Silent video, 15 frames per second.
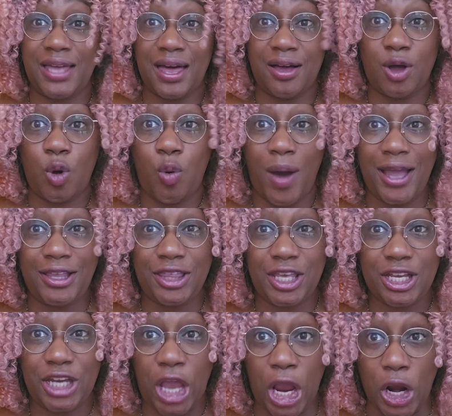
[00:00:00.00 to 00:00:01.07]
got quite
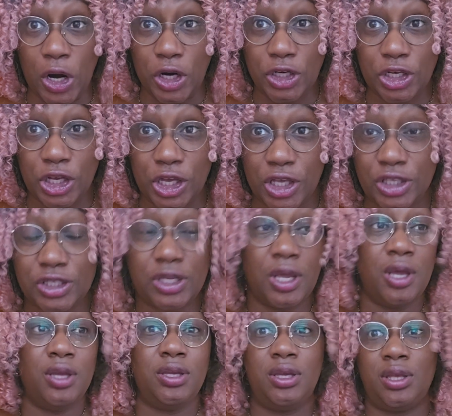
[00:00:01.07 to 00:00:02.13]
the inheritance,
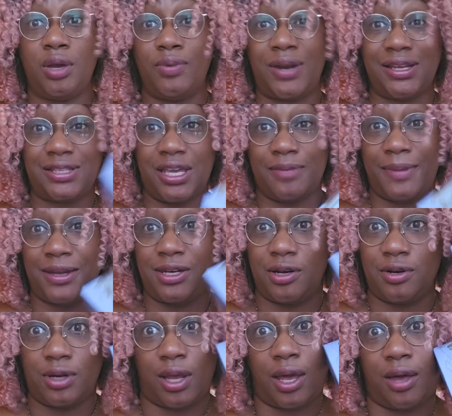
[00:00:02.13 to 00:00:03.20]
when I take my
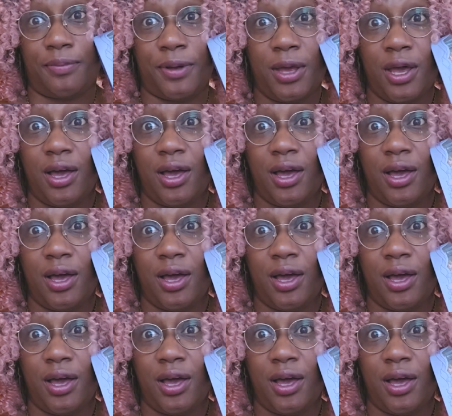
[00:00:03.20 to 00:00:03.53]
dirt nap.